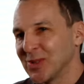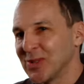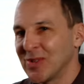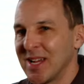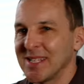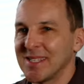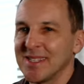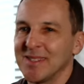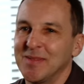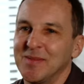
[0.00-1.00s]
are
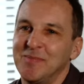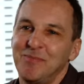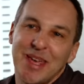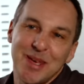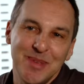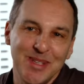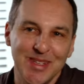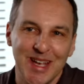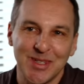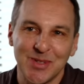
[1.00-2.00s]
stressed, babies
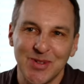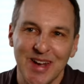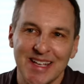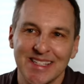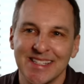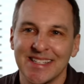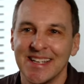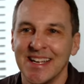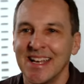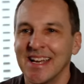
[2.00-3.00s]
get stressed,
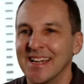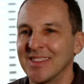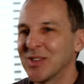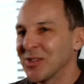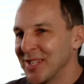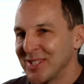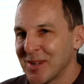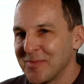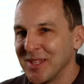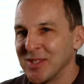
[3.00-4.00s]
30
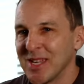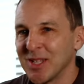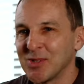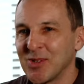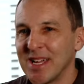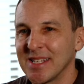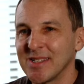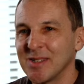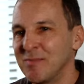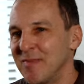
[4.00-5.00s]
somethings get
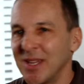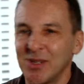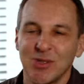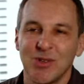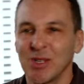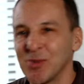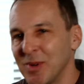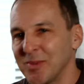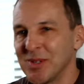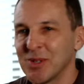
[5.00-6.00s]
stressed, men are stressed,
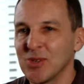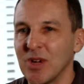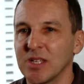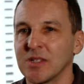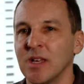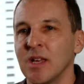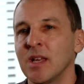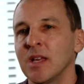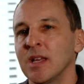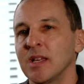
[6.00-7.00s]
women are stressed.
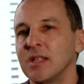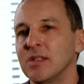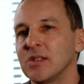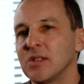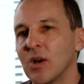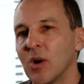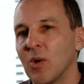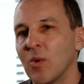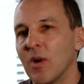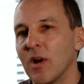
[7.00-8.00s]

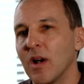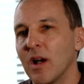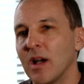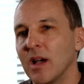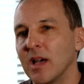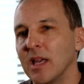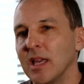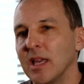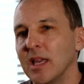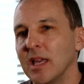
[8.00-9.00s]
So, uh,
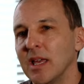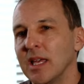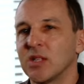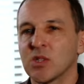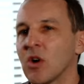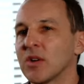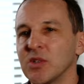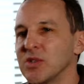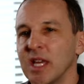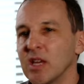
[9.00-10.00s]
it's hard
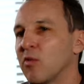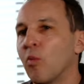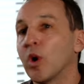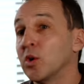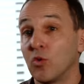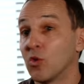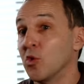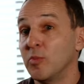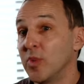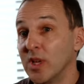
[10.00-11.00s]
to say if one
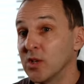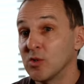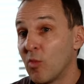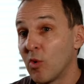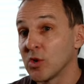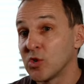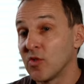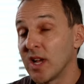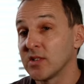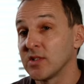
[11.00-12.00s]
group is more
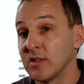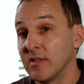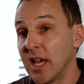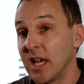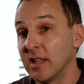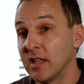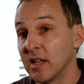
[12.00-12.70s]
stressed than